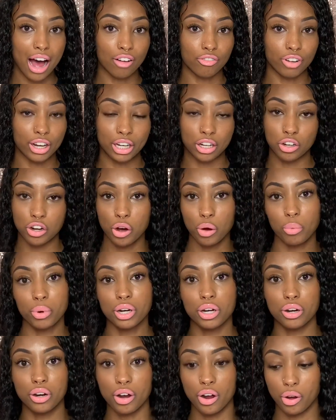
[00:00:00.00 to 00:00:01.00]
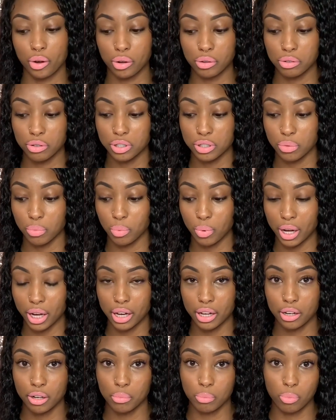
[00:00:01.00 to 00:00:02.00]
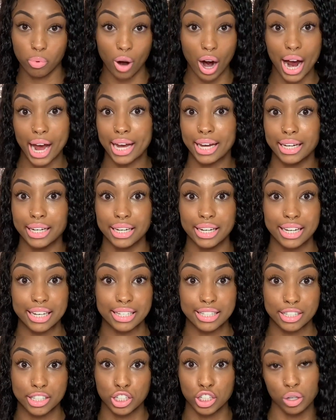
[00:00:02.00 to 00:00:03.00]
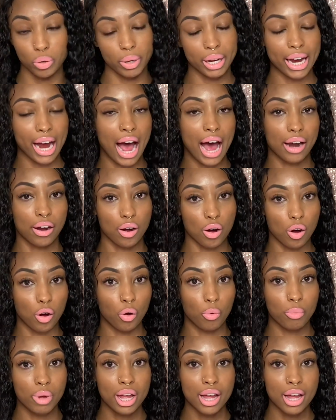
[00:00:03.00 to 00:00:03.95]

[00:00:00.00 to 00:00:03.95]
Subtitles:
Like, no one knows what Brian is doing at home